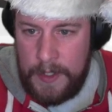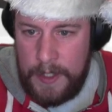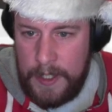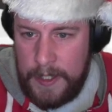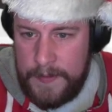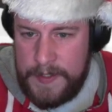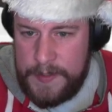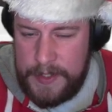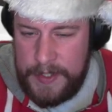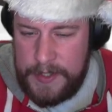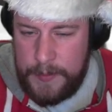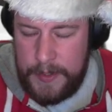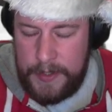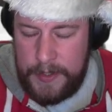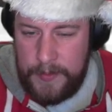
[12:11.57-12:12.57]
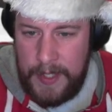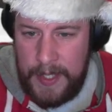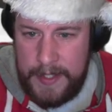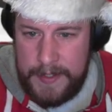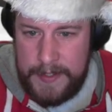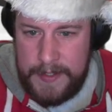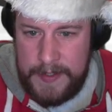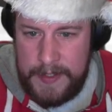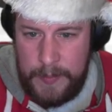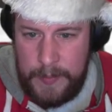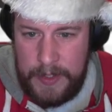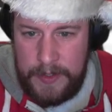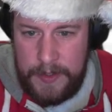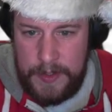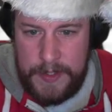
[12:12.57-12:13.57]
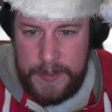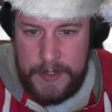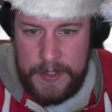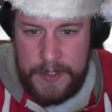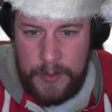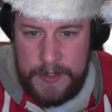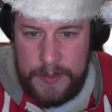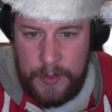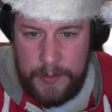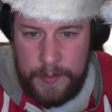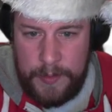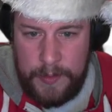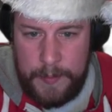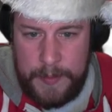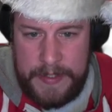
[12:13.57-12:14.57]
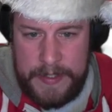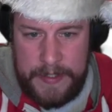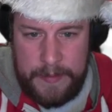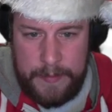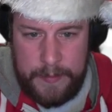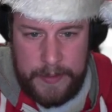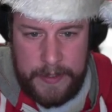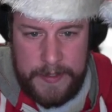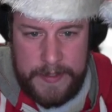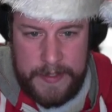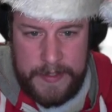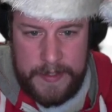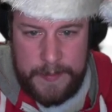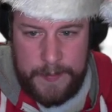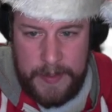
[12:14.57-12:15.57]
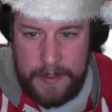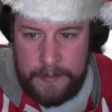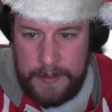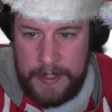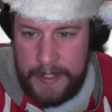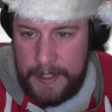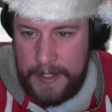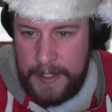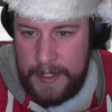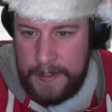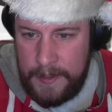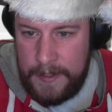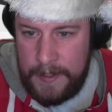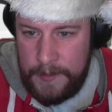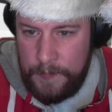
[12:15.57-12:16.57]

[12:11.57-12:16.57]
And this means that we can relax, the CPU usage is normal, the persistent process has been eradicated.